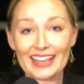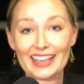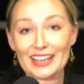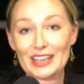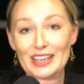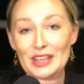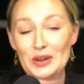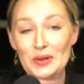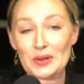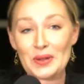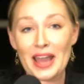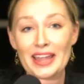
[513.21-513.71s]

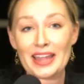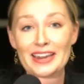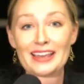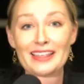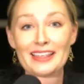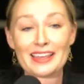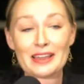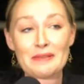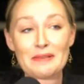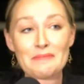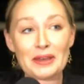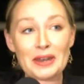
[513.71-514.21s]

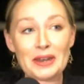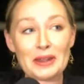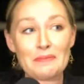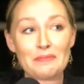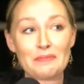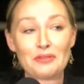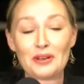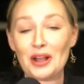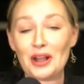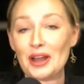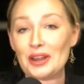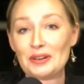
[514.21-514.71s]
anything but a
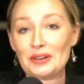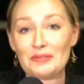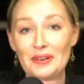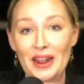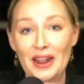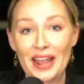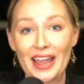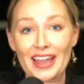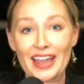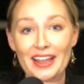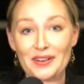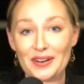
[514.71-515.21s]
broad
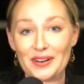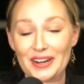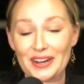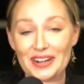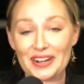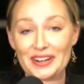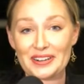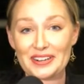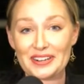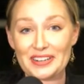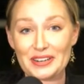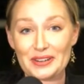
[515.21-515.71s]
array or
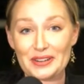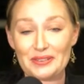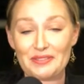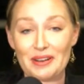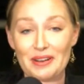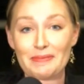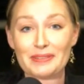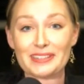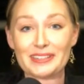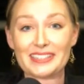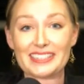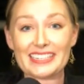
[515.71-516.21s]

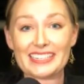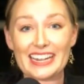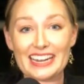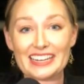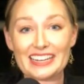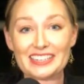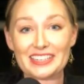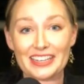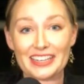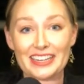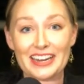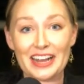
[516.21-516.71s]

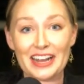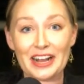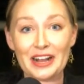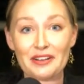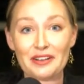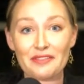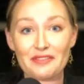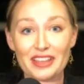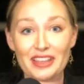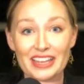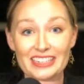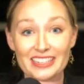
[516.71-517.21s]
representation
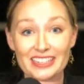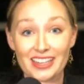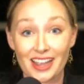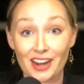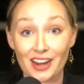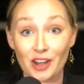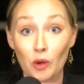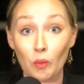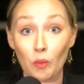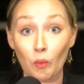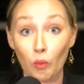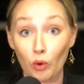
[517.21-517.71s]
of the
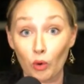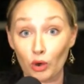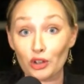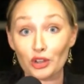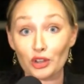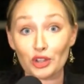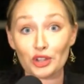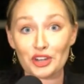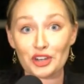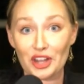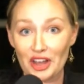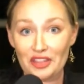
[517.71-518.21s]
entire
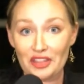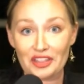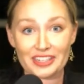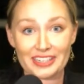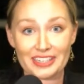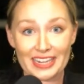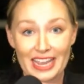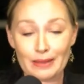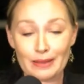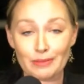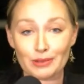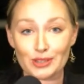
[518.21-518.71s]
world on the
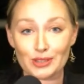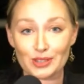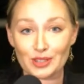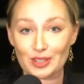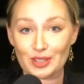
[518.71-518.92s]
table.